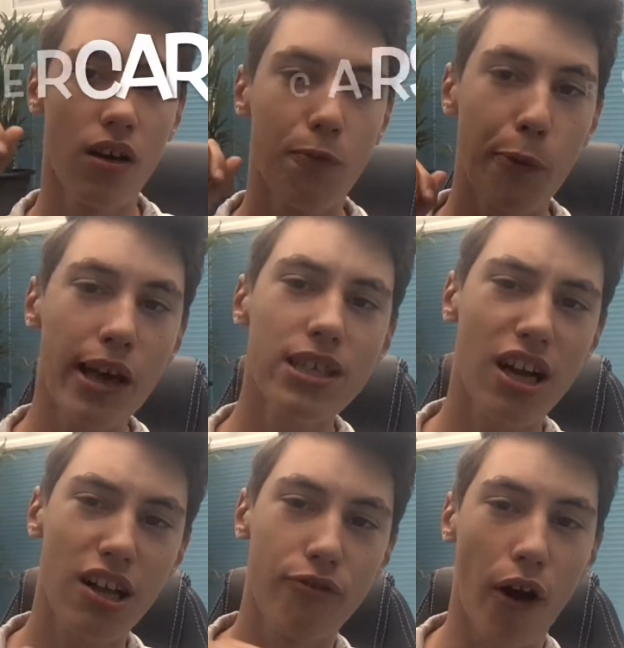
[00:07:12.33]

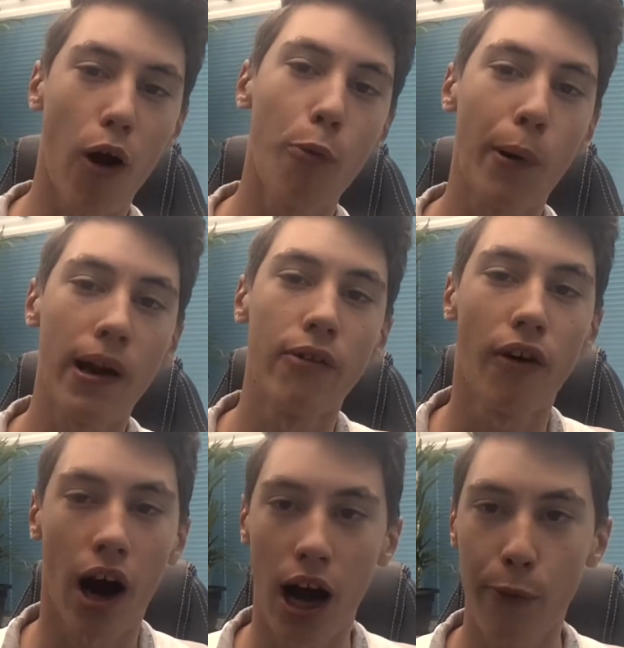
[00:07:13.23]
Basically, the whole point of a
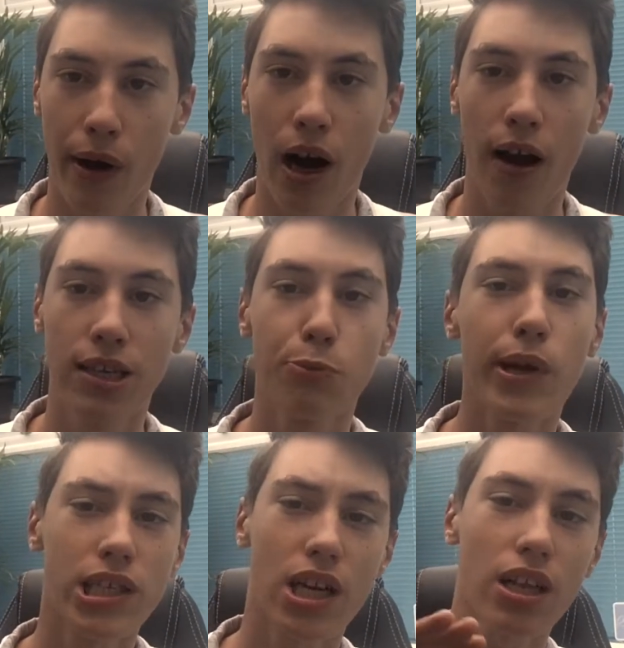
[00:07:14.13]
hypercar is
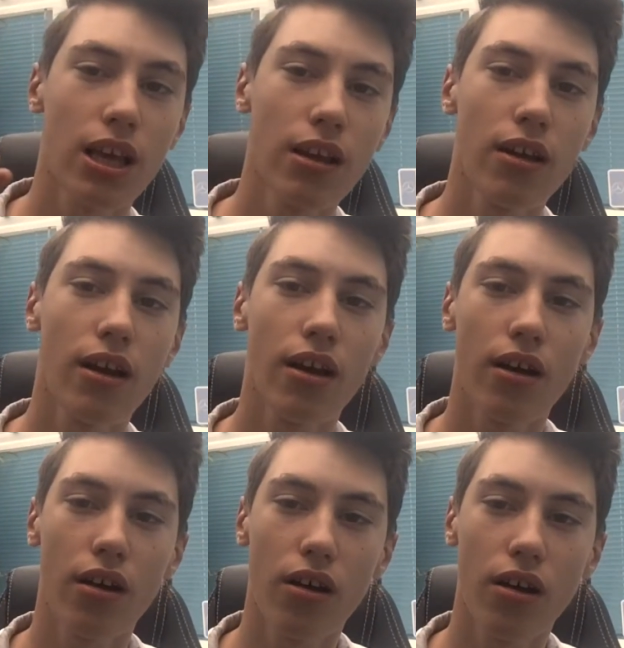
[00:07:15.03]
basically
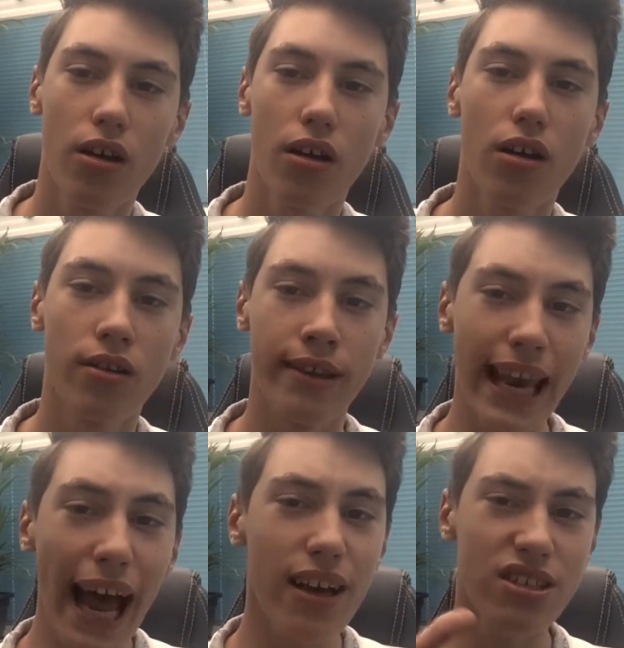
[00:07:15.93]

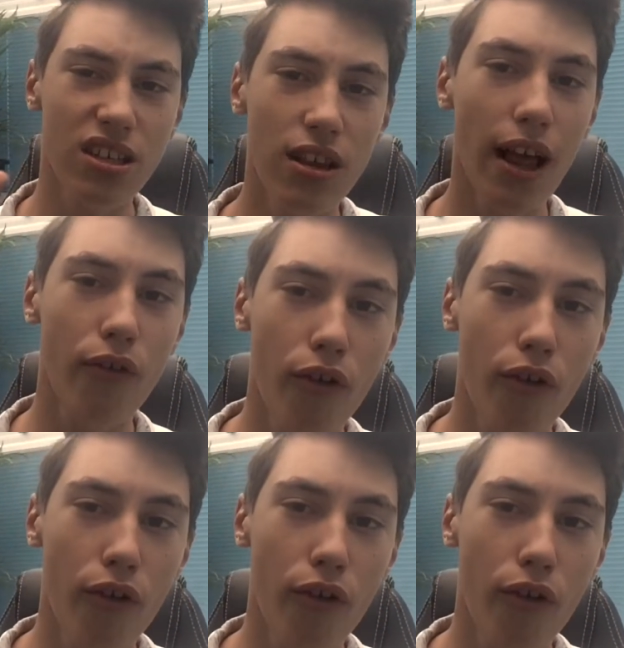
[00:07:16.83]
next level